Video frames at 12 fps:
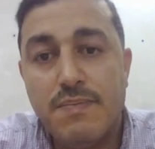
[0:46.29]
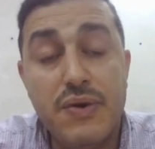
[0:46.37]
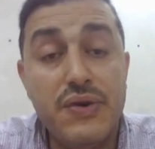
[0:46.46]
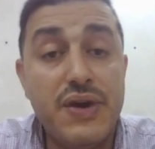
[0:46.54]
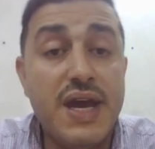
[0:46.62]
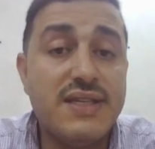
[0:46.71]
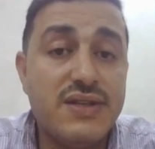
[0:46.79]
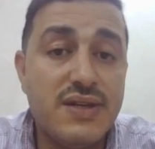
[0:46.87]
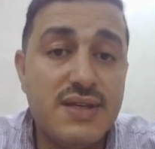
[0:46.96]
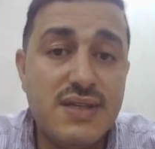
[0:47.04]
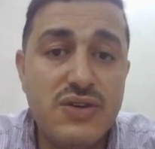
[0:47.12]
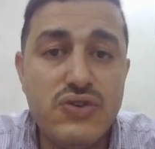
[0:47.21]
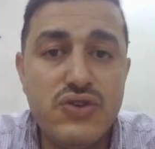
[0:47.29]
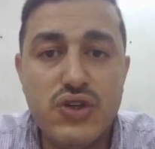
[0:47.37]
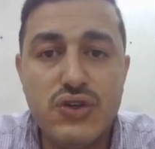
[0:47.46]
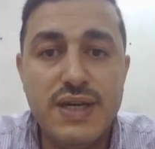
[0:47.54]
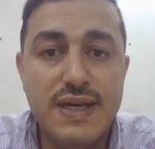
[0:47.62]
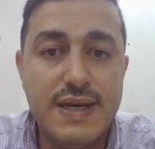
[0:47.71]
bariatric
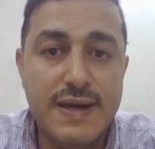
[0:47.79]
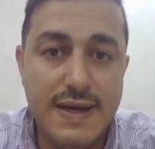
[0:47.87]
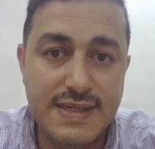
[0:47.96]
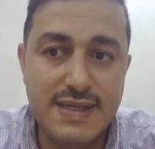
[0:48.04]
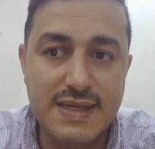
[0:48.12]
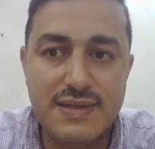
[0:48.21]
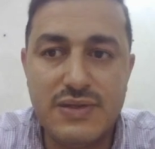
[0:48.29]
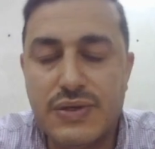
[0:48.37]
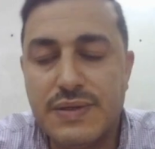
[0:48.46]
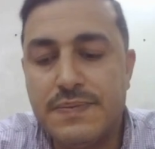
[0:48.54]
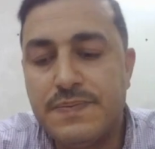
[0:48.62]
surgery, etc.